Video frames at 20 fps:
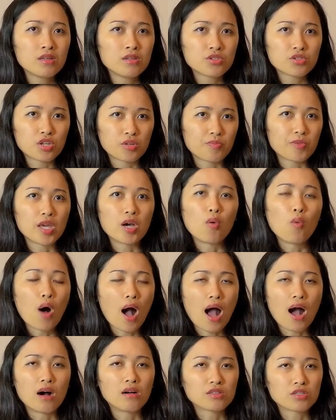took me a
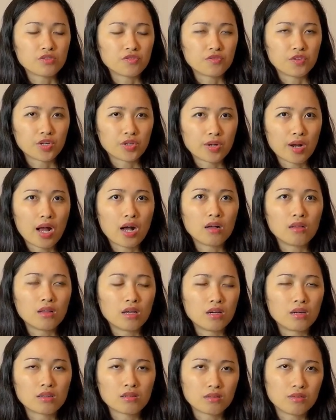while to figure out
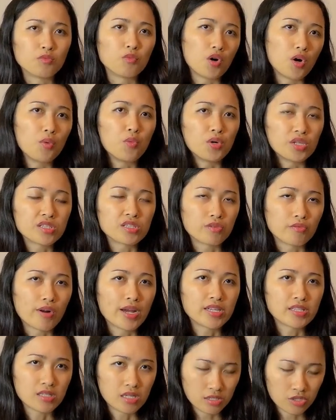uh, what, what's the
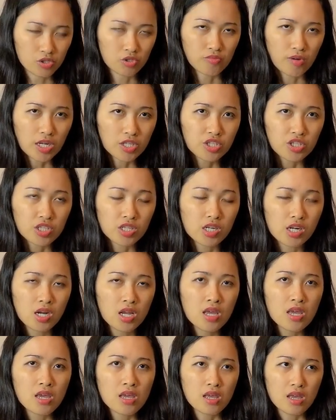right sentence structure.
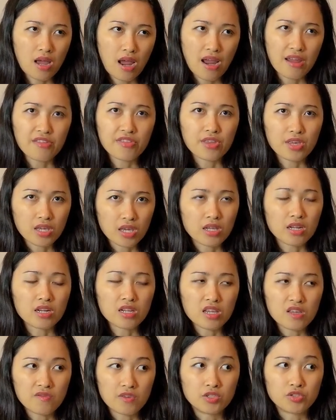I think it
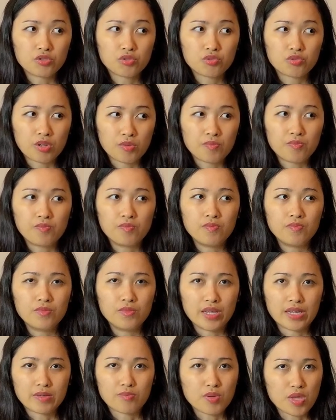even tripped
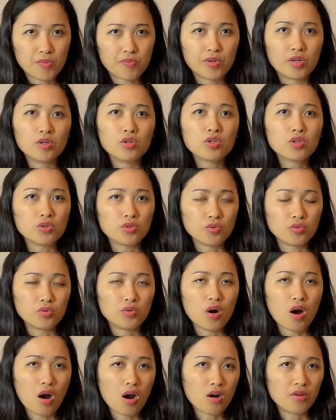like people who
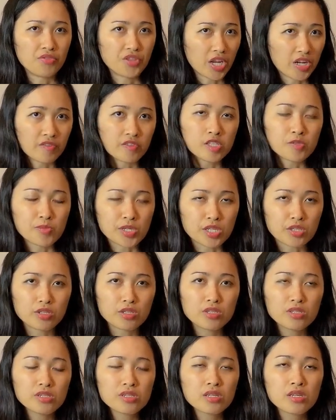are native
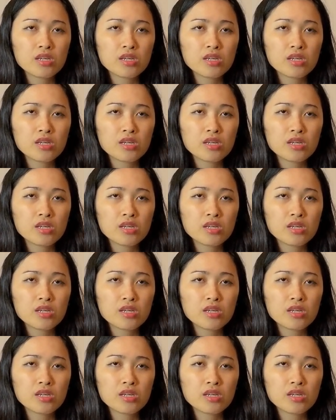speakers.